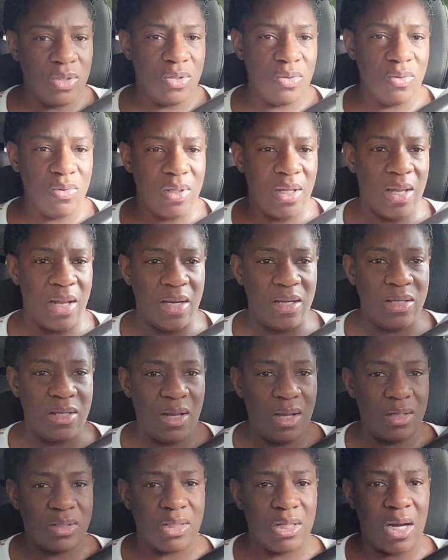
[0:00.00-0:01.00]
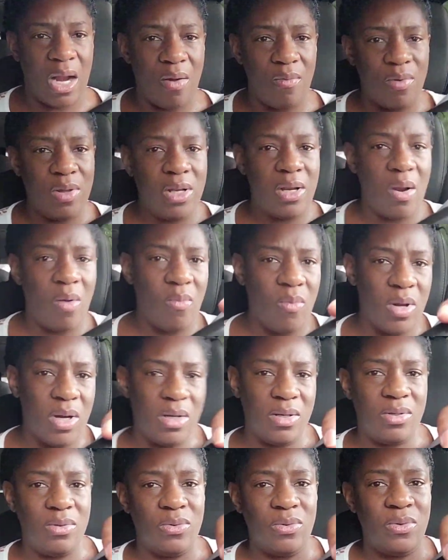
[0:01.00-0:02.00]
to do the induction? I really don't
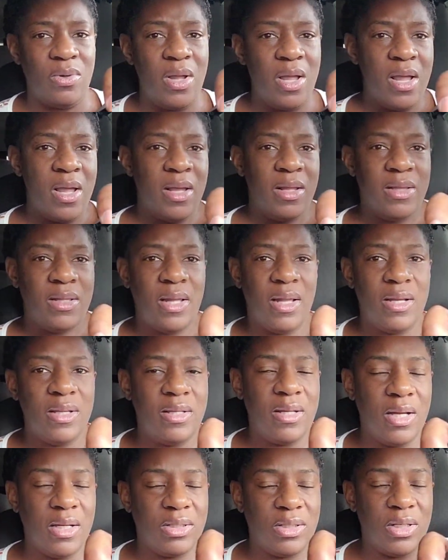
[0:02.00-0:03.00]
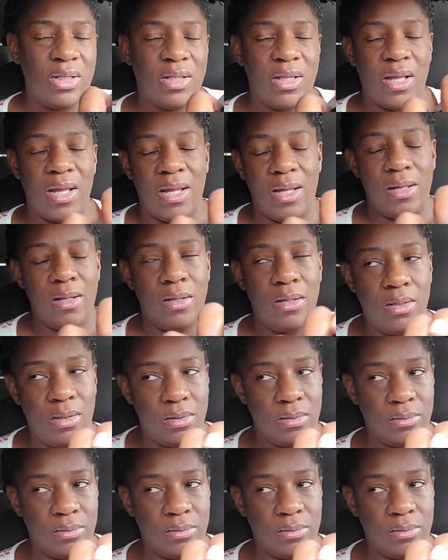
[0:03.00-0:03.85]
want to do the induction thing.